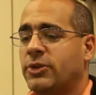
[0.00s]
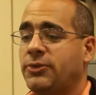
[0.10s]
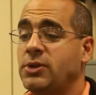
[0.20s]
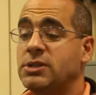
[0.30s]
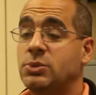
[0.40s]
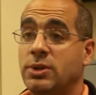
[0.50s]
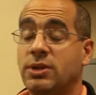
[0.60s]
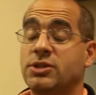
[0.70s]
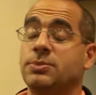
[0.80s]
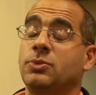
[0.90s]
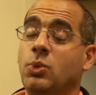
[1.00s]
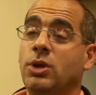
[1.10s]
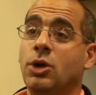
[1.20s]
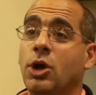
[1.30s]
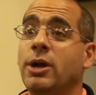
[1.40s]
So first, we
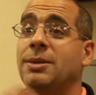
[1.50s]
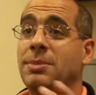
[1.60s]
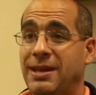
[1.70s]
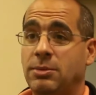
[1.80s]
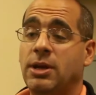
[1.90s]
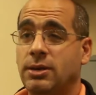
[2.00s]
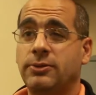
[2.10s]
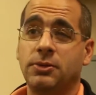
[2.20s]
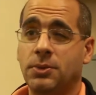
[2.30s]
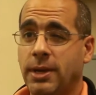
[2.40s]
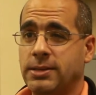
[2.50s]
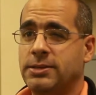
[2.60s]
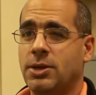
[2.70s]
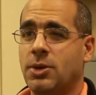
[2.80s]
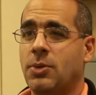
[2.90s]
learn in many, many different ways.
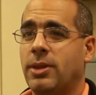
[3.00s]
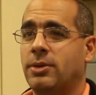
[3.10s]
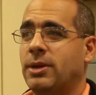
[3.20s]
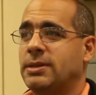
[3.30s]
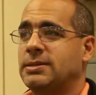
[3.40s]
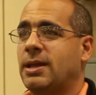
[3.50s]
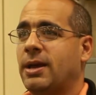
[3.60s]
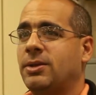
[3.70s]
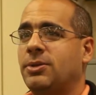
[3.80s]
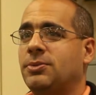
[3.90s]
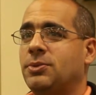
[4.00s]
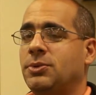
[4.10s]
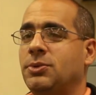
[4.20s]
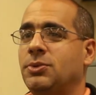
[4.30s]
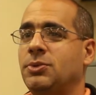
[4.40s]
So whether it's like
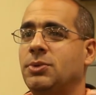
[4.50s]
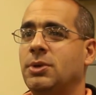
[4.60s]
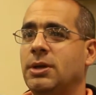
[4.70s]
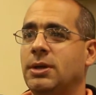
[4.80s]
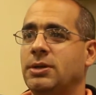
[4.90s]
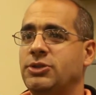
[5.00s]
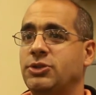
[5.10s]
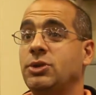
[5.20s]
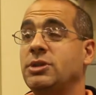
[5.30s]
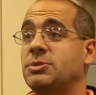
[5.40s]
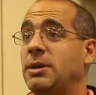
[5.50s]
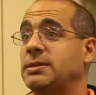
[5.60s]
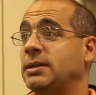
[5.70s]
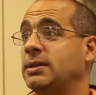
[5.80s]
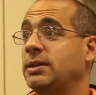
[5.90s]
through students
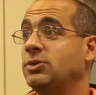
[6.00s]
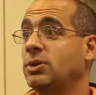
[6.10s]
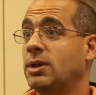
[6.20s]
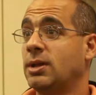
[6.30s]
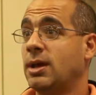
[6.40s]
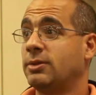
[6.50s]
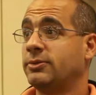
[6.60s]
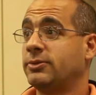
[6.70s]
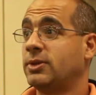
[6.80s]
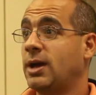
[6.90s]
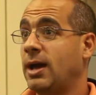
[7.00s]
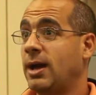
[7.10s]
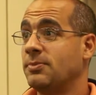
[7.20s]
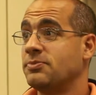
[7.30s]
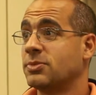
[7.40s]
basically doing a lot of
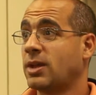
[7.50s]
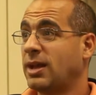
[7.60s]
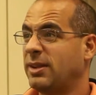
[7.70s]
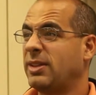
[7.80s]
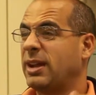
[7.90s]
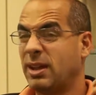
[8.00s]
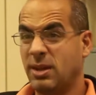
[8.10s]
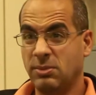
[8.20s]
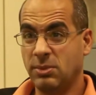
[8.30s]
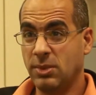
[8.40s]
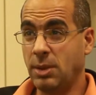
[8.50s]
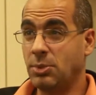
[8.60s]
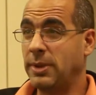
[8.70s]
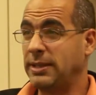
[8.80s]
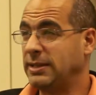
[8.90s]
kind of like
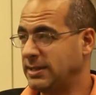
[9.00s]
implementing